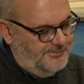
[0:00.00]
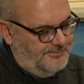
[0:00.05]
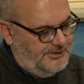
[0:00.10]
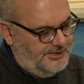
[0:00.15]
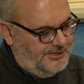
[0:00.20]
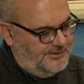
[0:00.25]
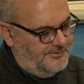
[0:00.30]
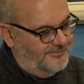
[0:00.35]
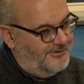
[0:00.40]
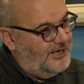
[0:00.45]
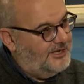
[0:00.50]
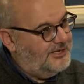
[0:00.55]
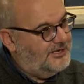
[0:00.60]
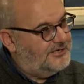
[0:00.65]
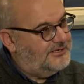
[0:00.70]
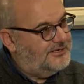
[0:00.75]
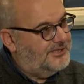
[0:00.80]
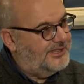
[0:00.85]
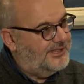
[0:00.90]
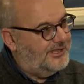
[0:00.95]
the
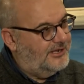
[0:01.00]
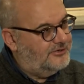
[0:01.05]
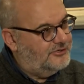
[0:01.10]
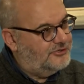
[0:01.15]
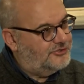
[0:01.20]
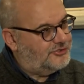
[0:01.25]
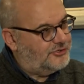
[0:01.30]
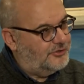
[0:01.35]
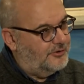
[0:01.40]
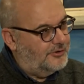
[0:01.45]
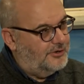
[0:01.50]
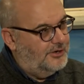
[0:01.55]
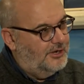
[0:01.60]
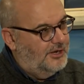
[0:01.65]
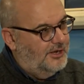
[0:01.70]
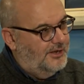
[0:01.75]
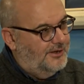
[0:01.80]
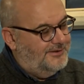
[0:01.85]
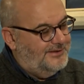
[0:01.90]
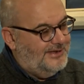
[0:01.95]
Mediterranean and the southern shore
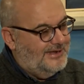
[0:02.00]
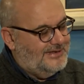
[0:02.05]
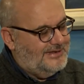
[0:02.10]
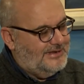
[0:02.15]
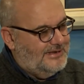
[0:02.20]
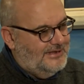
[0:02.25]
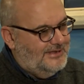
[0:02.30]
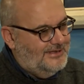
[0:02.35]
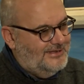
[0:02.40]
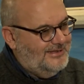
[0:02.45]
that